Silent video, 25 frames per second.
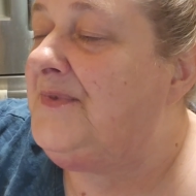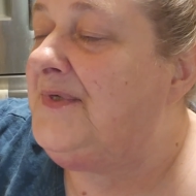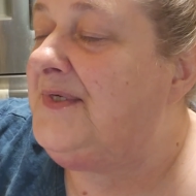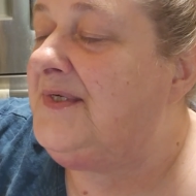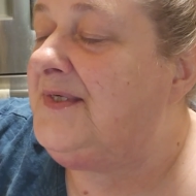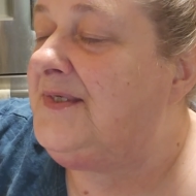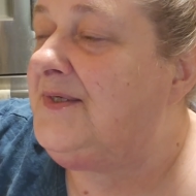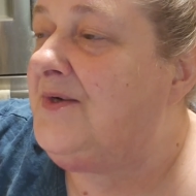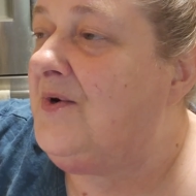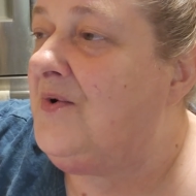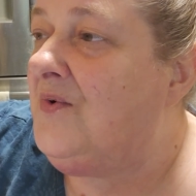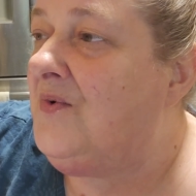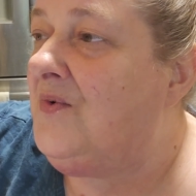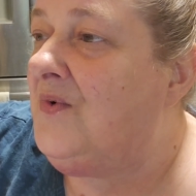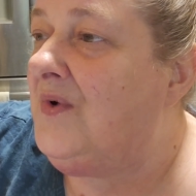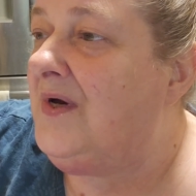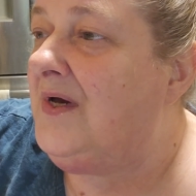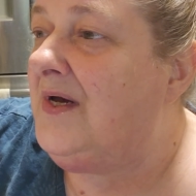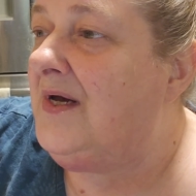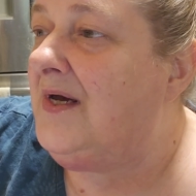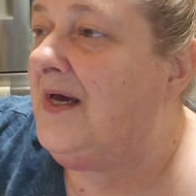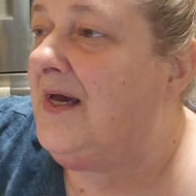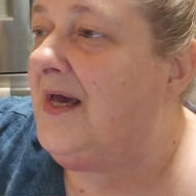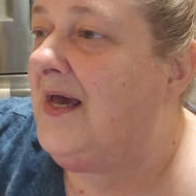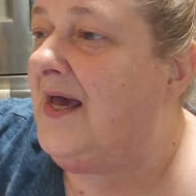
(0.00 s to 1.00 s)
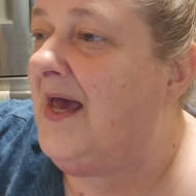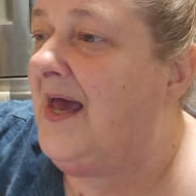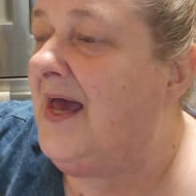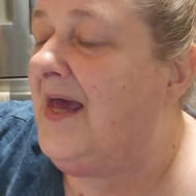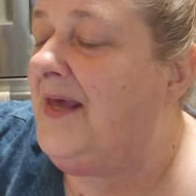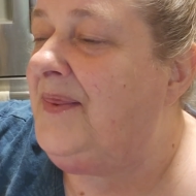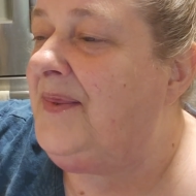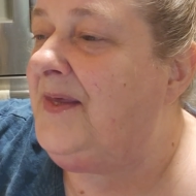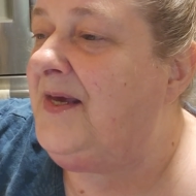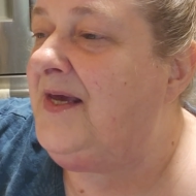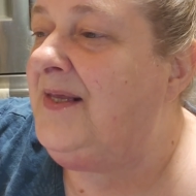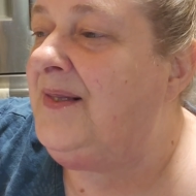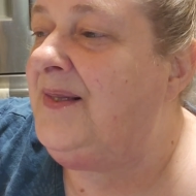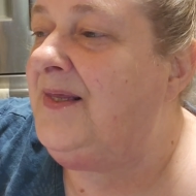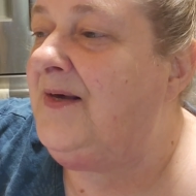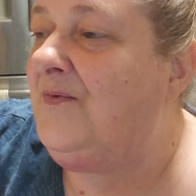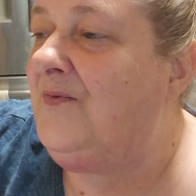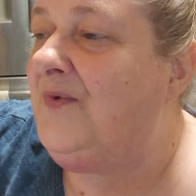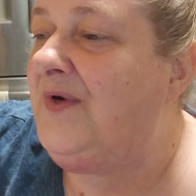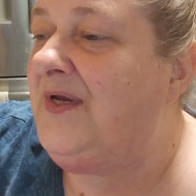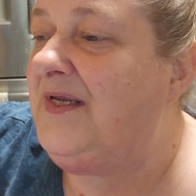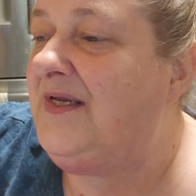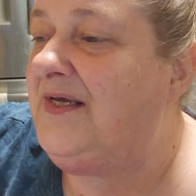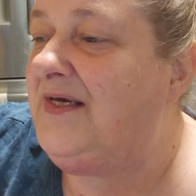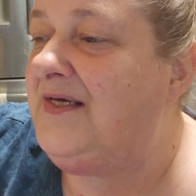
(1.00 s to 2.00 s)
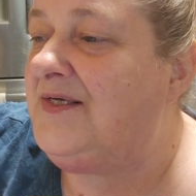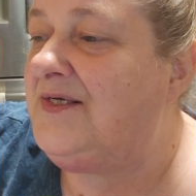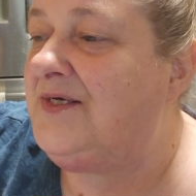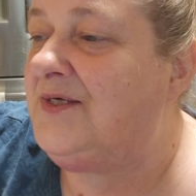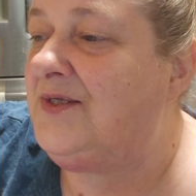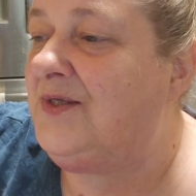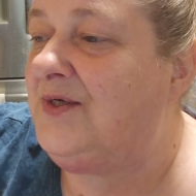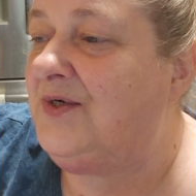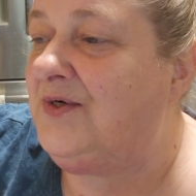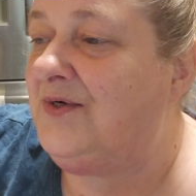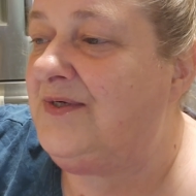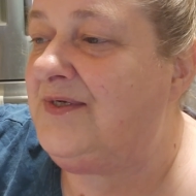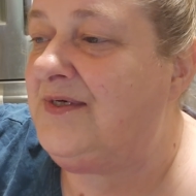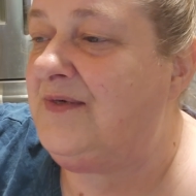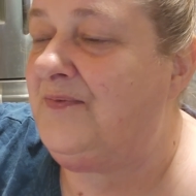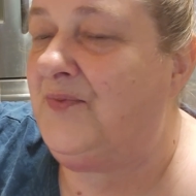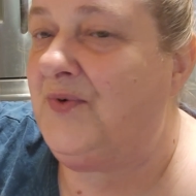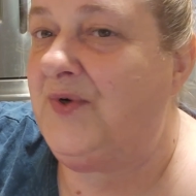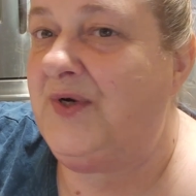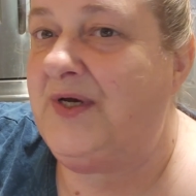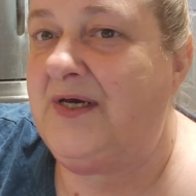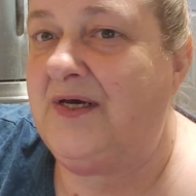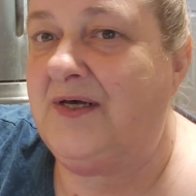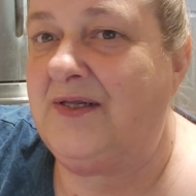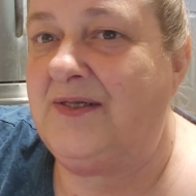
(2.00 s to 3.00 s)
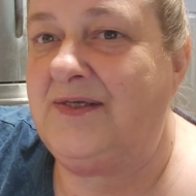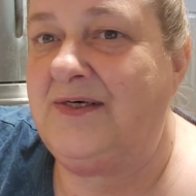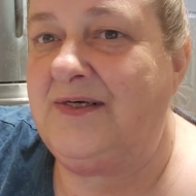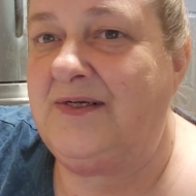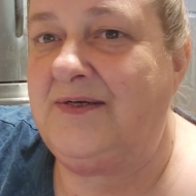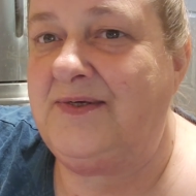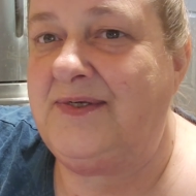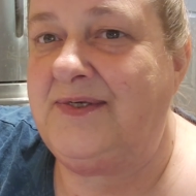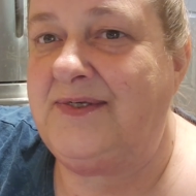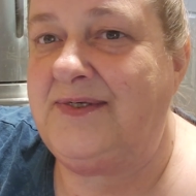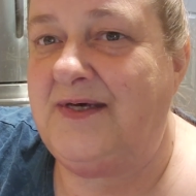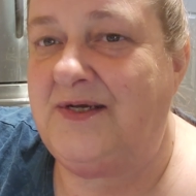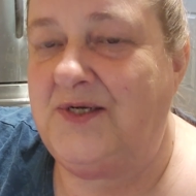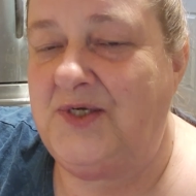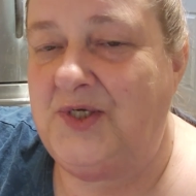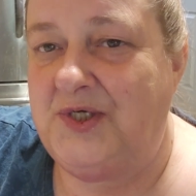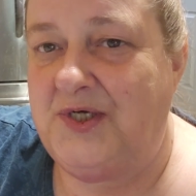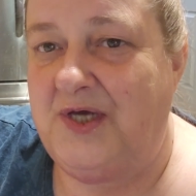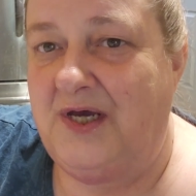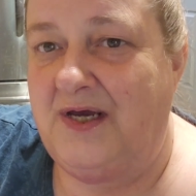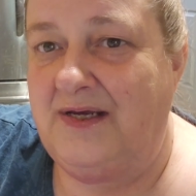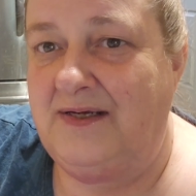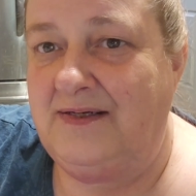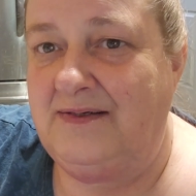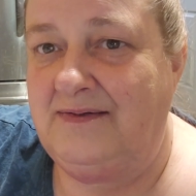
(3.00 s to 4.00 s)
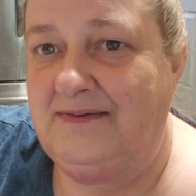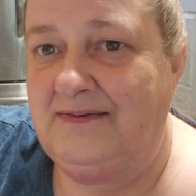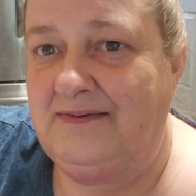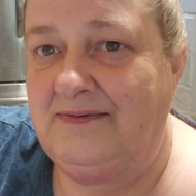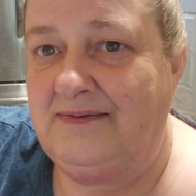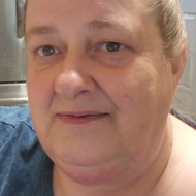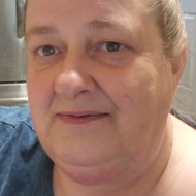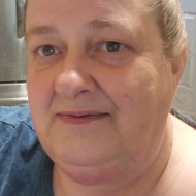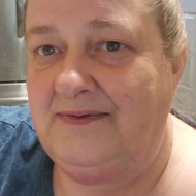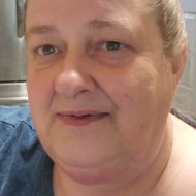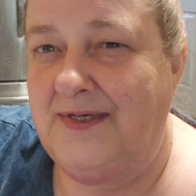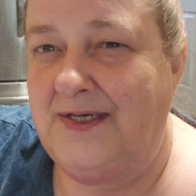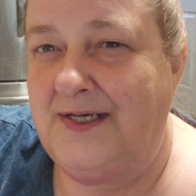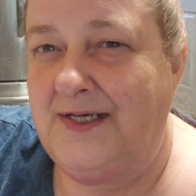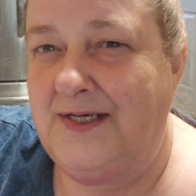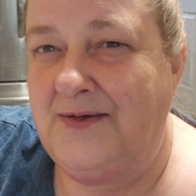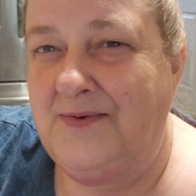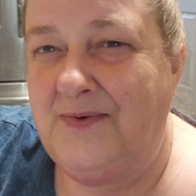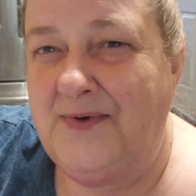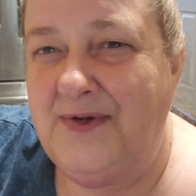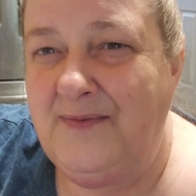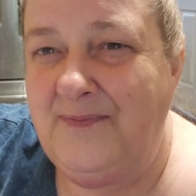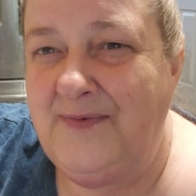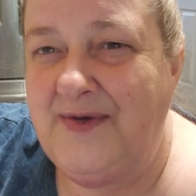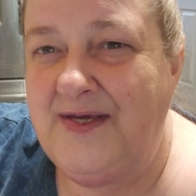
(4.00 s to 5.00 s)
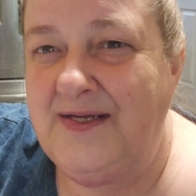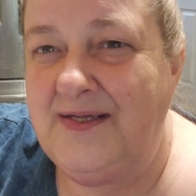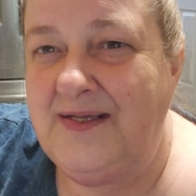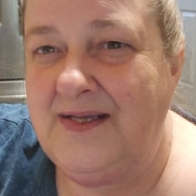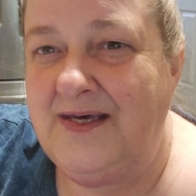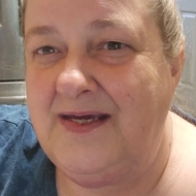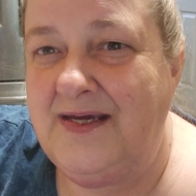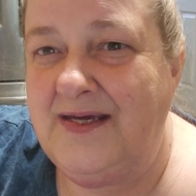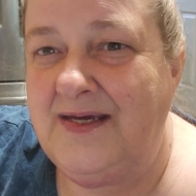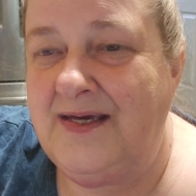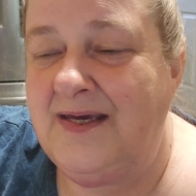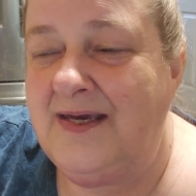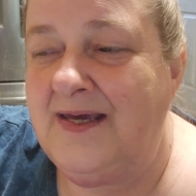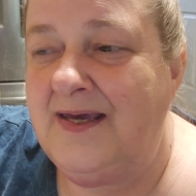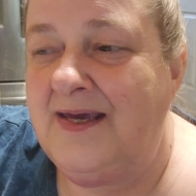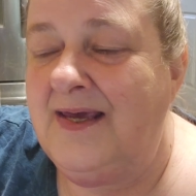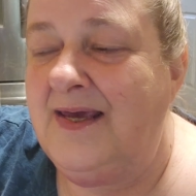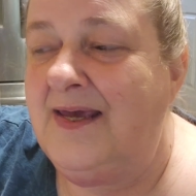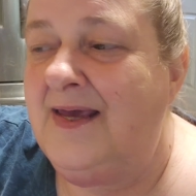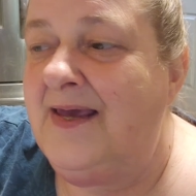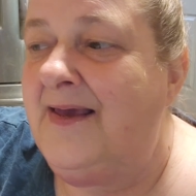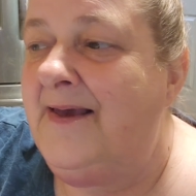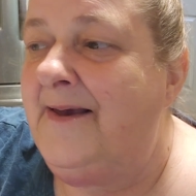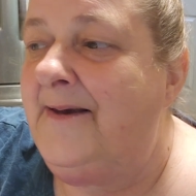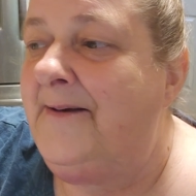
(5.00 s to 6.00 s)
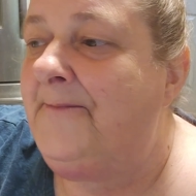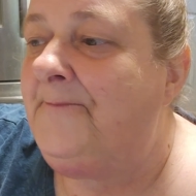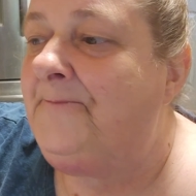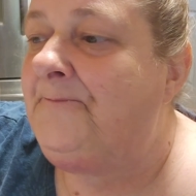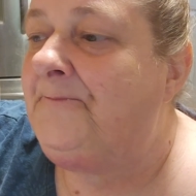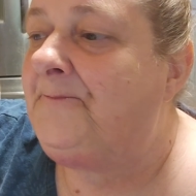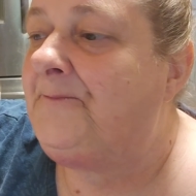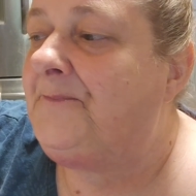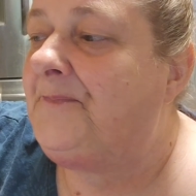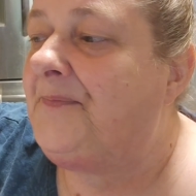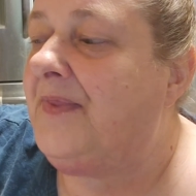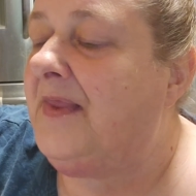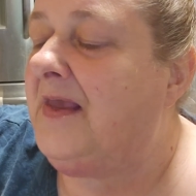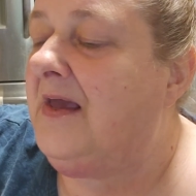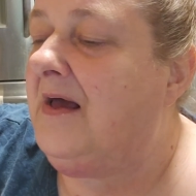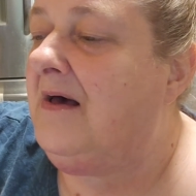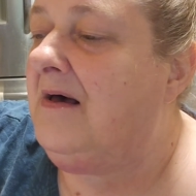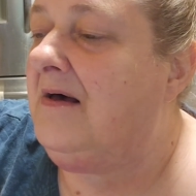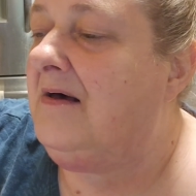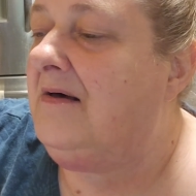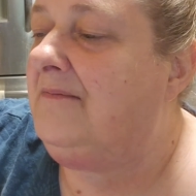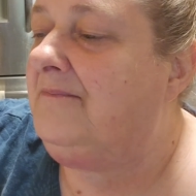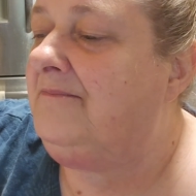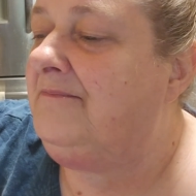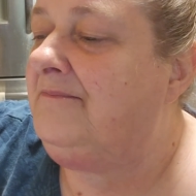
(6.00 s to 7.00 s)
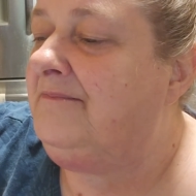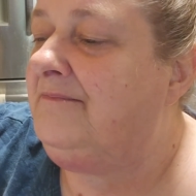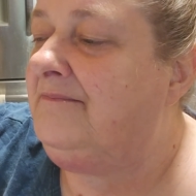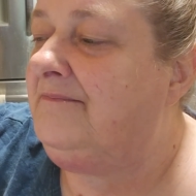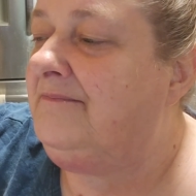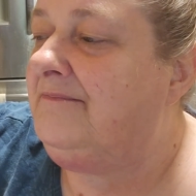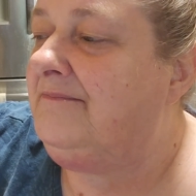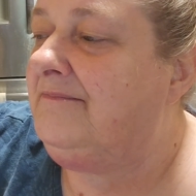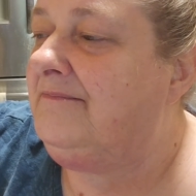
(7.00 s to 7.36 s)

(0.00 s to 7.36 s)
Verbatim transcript: So I think that we need to learn to bring a little sunshine. You know what I mean? Like, um,